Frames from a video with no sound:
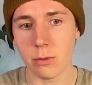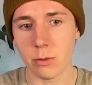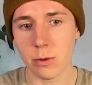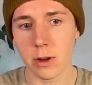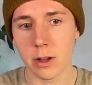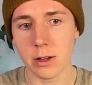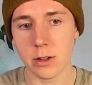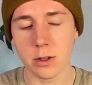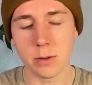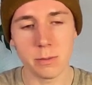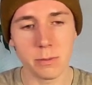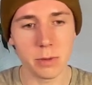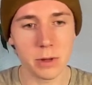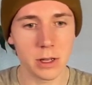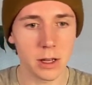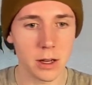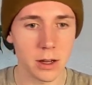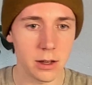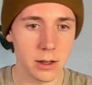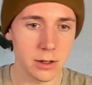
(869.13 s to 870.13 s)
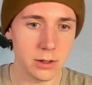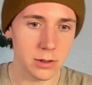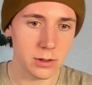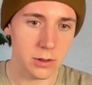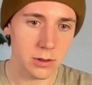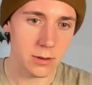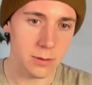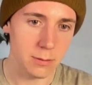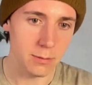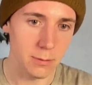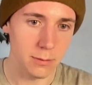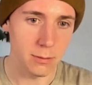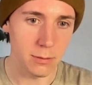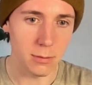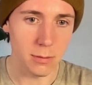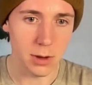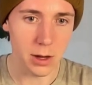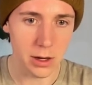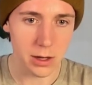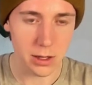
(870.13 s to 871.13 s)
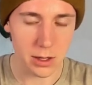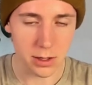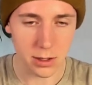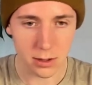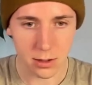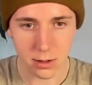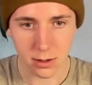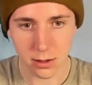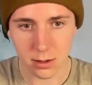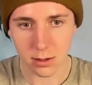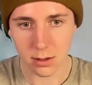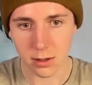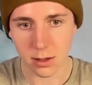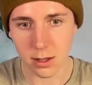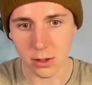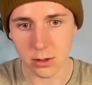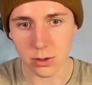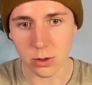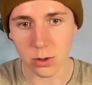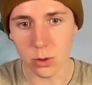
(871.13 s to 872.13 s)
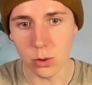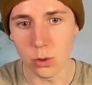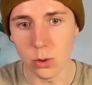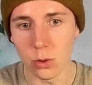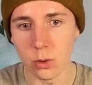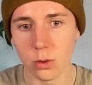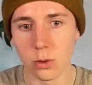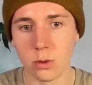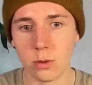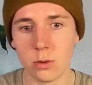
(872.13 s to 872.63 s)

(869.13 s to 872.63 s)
rich because money is cool.